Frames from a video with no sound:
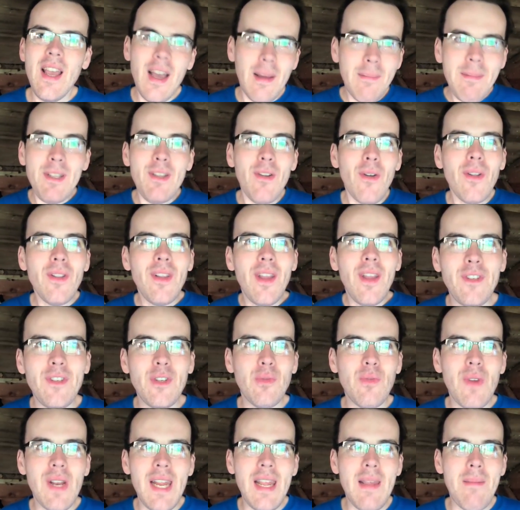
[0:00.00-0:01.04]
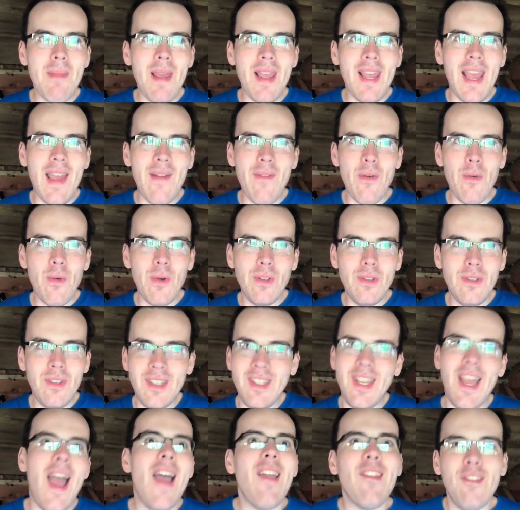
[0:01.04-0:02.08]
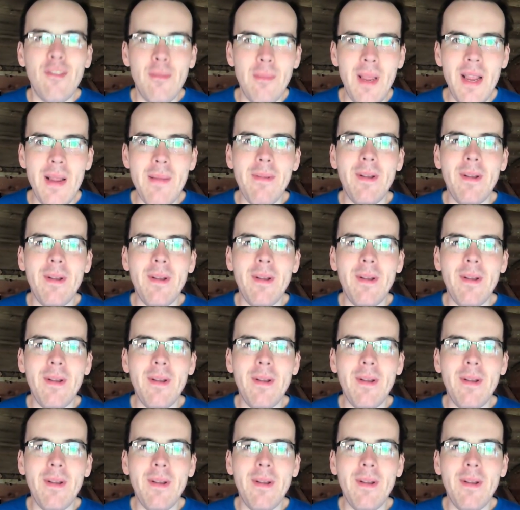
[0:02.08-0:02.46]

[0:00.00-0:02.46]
I mean, not to really make everyone detest me,